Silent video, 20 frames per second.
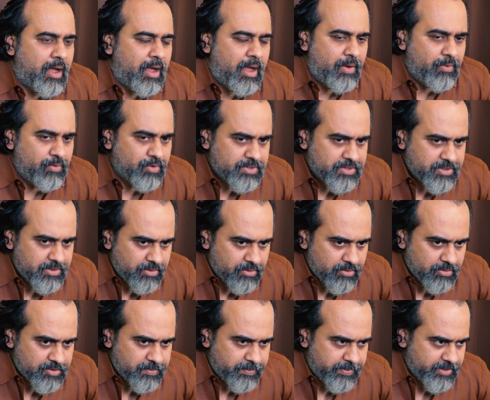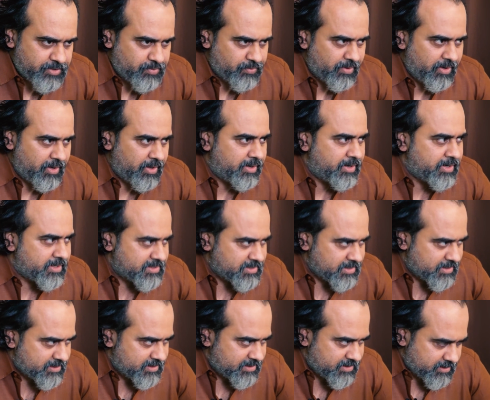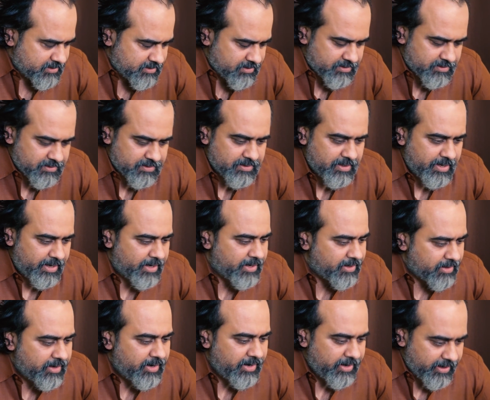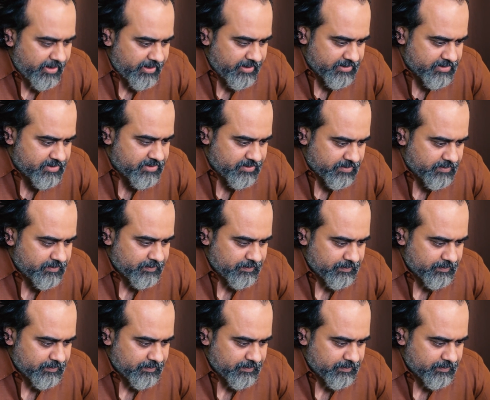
I was into spiritual literature since an early age.